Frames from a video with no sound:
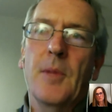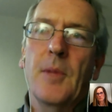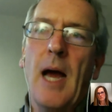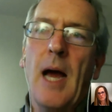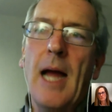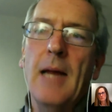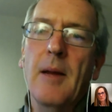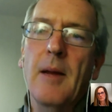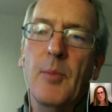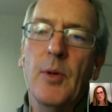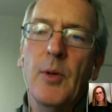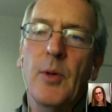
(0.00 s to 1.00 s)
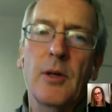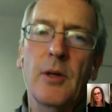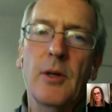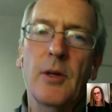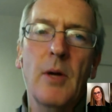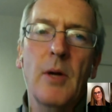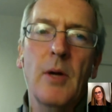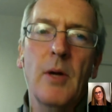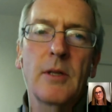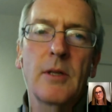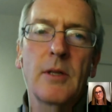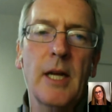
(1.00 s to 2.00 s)
I'm pretty sure most of
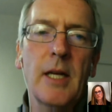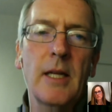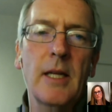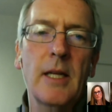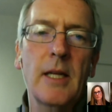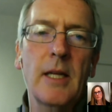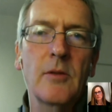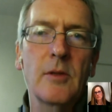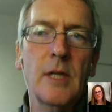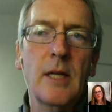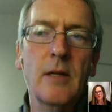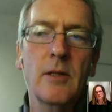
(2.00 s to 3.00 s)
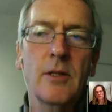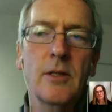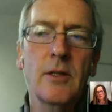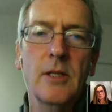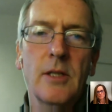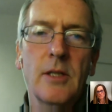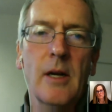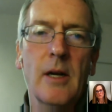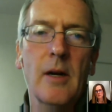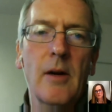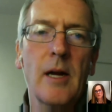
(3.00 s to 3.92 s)
the Chinese students' English isn't their